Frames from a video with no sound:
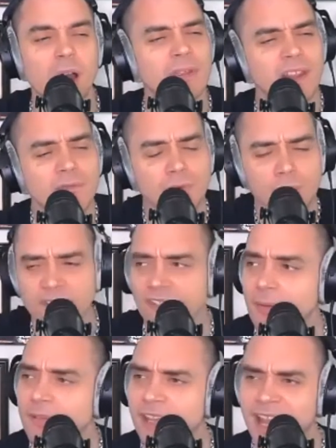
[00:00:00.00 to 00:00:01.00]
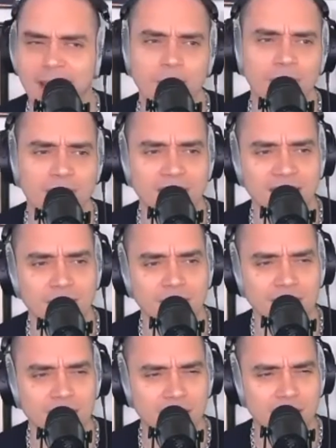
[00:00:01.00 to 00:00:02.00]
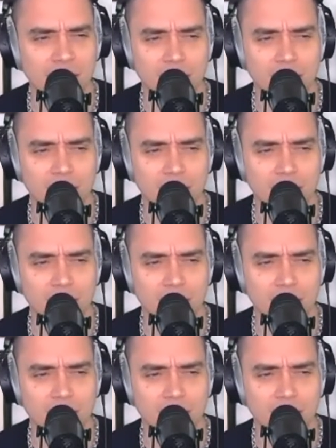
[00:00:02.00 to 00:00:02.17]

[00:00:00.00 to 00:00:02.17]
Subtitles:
as well. I mean, they're from the same camp, aren't they? But the